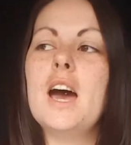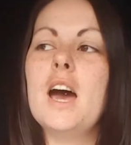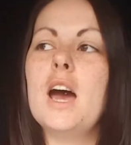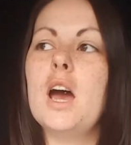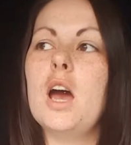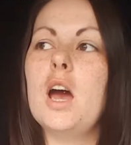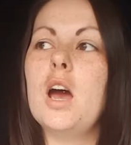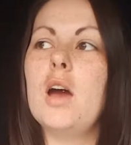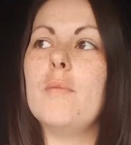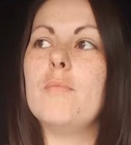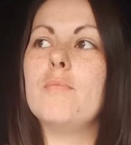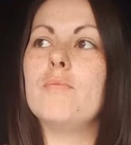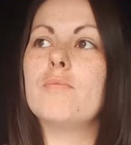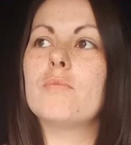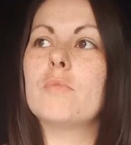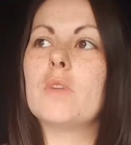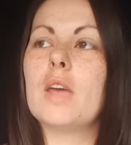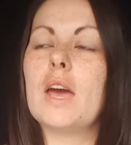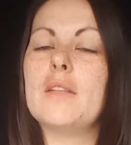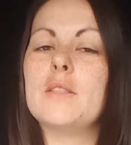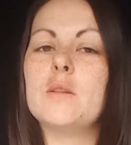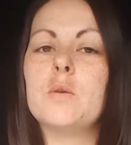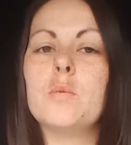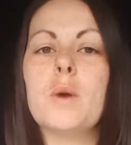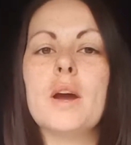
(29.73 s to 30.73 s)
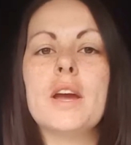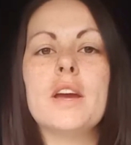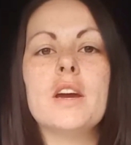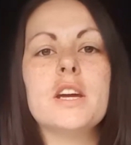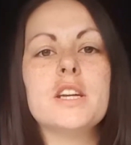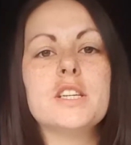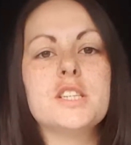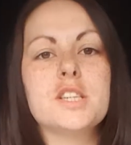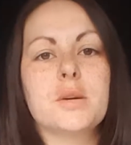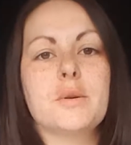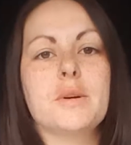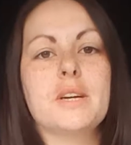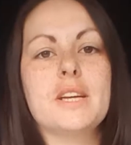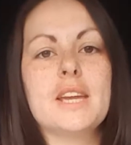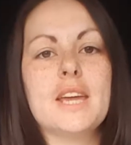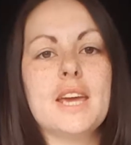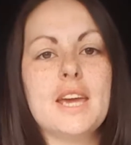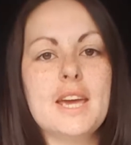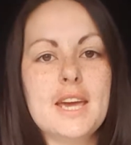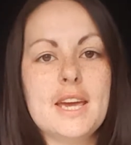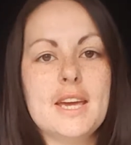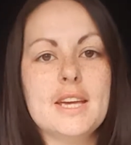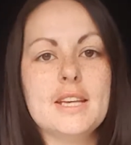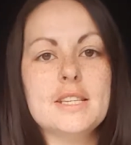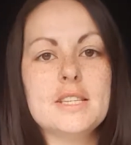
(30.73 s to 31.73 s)
And the way I do it
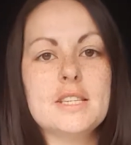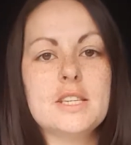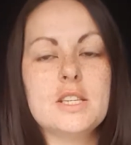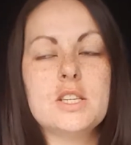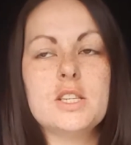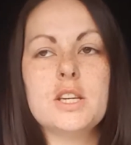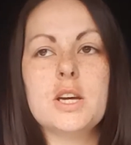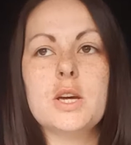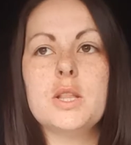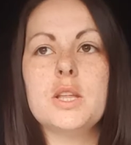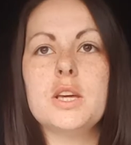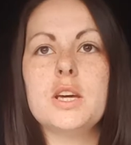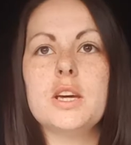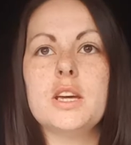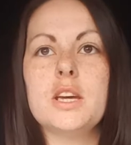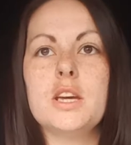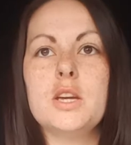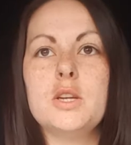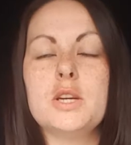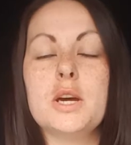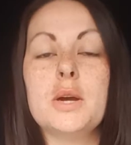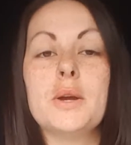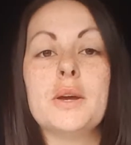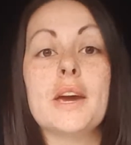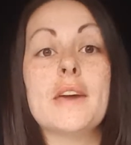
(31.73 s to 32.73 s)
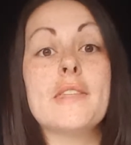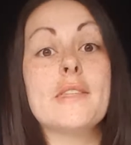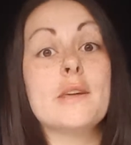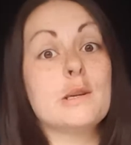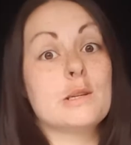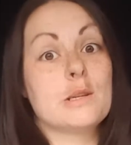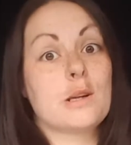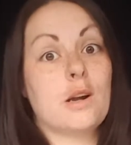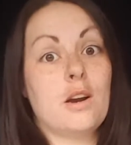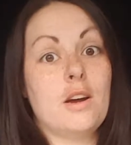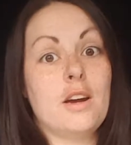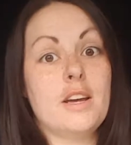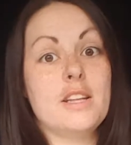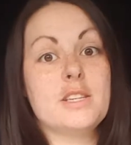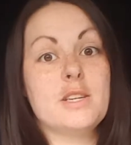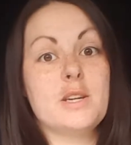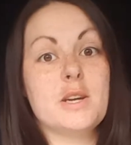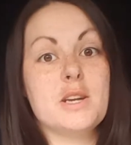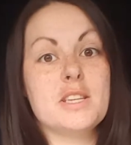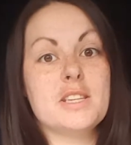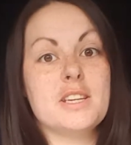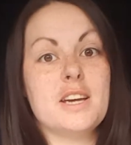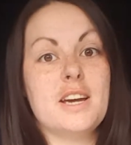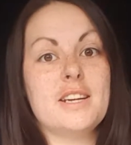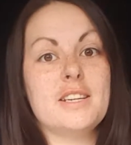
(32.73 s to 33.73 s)
is so that you don't get those clients who
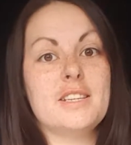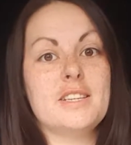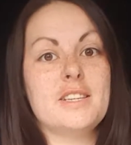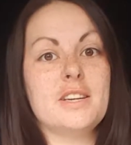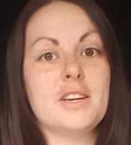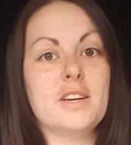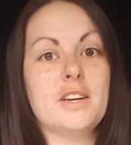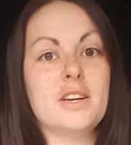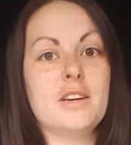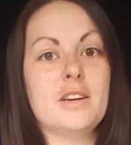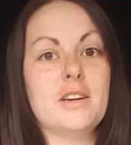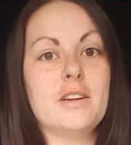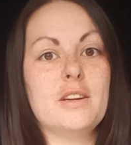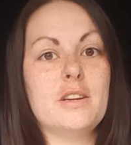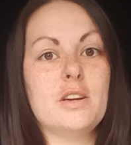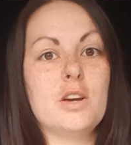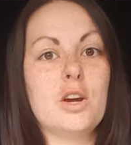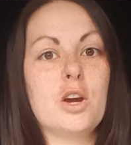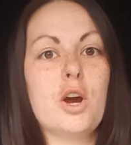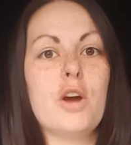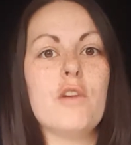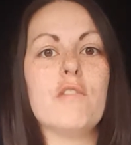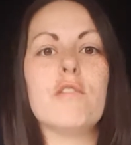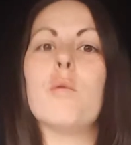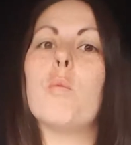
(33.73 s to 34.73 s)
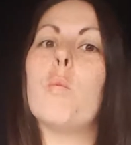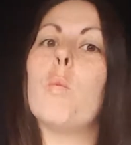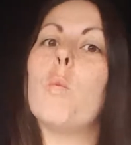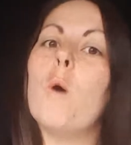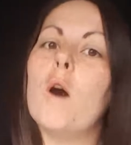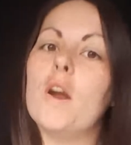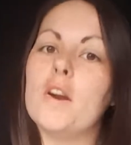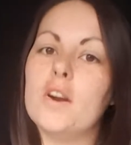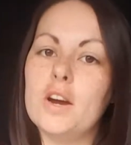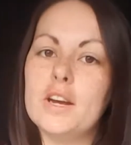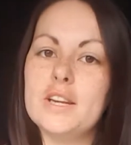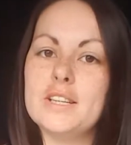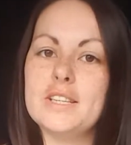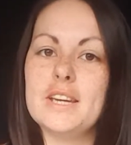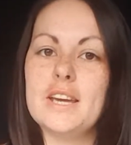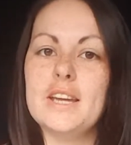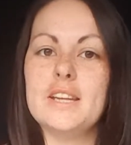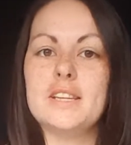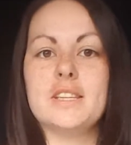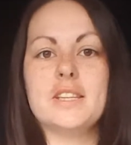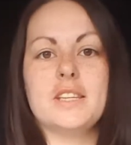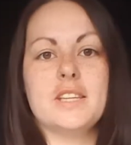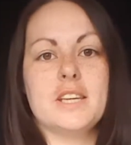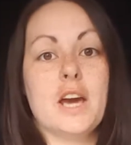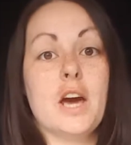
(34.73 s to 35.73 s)
decide to go from one idea
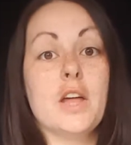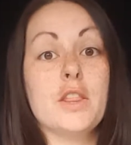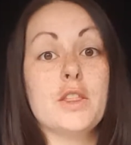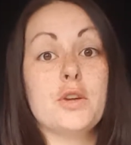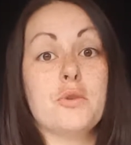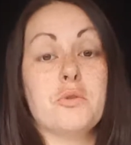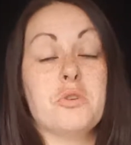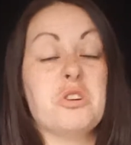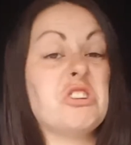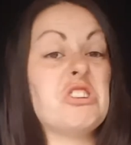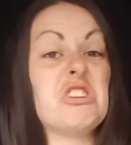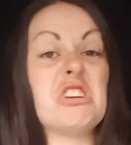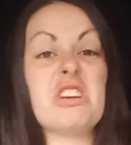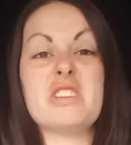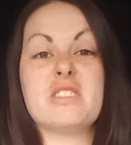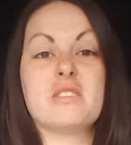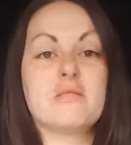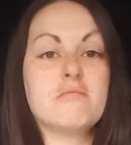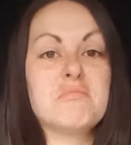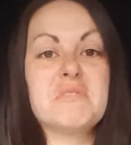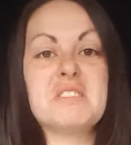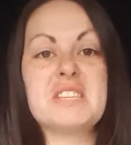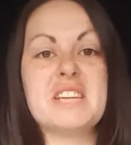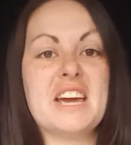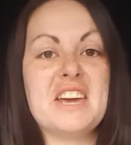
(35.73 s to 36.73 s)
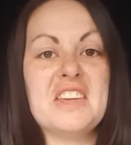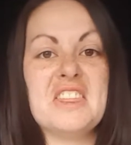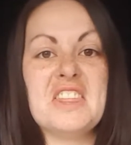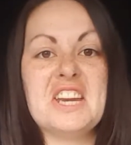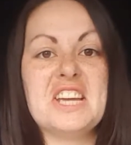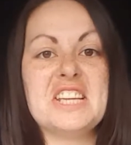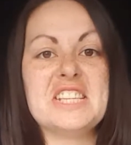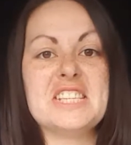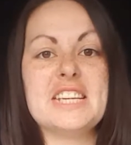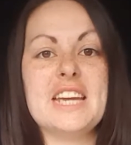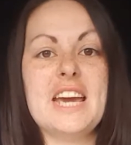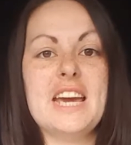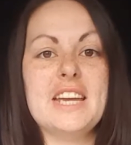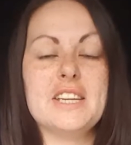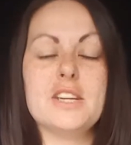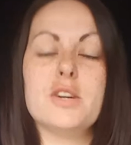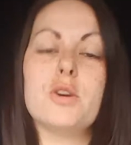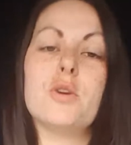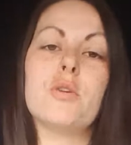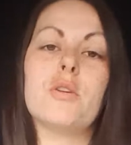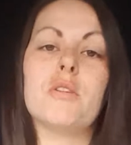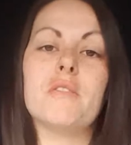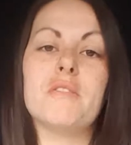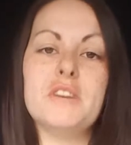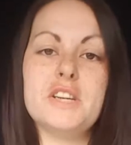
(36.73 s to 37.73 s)
to the other and just say that it's an edit
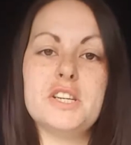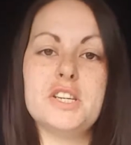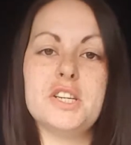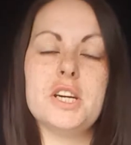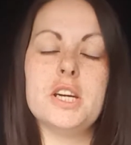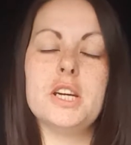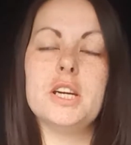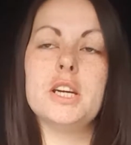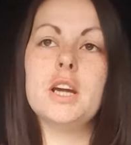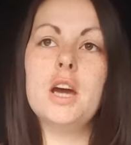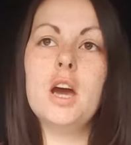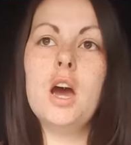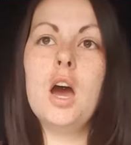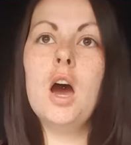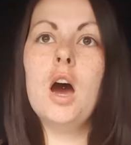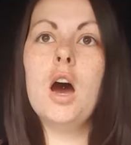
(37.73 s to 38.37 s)
or a revision.